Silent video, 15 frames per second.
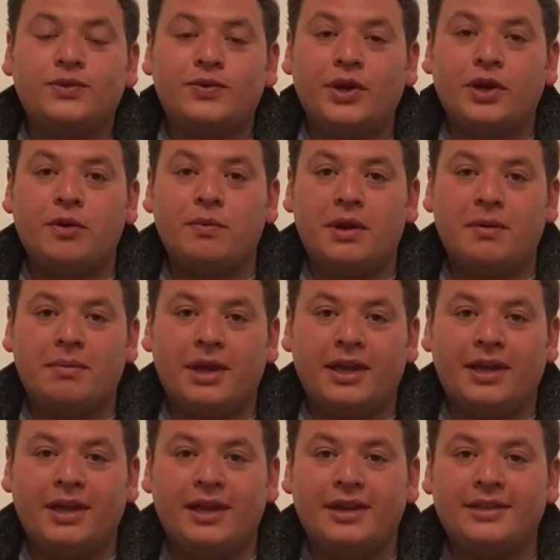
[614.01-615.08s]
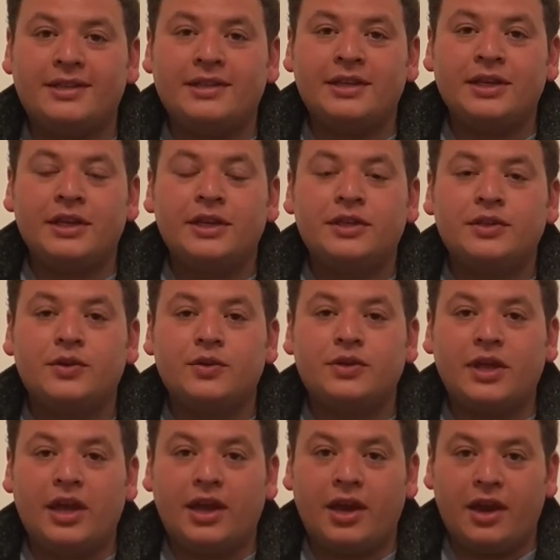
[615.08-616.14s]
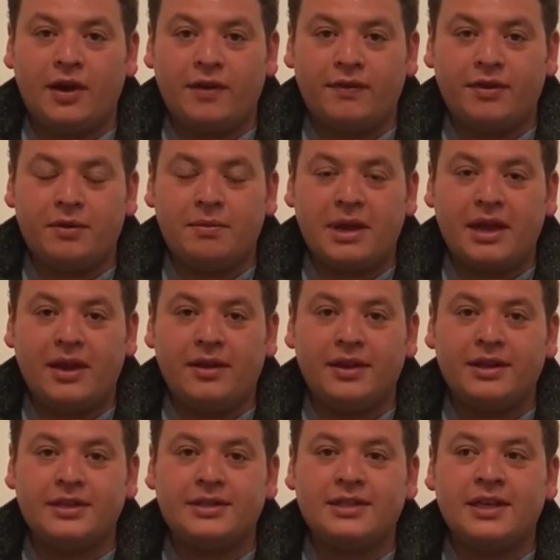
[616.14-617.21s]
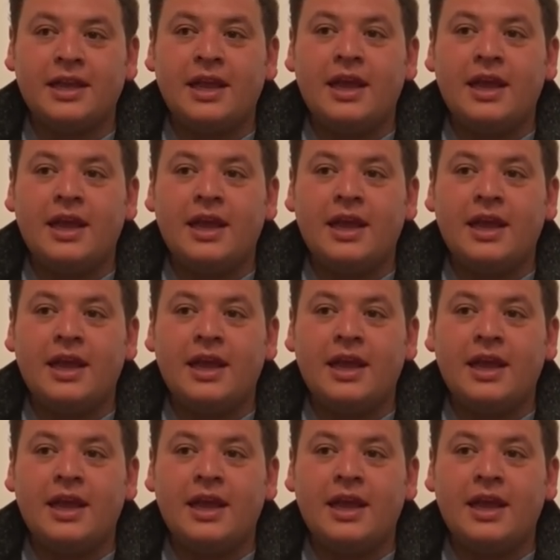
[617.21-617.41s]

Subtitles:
recommend my kids to take care of their violins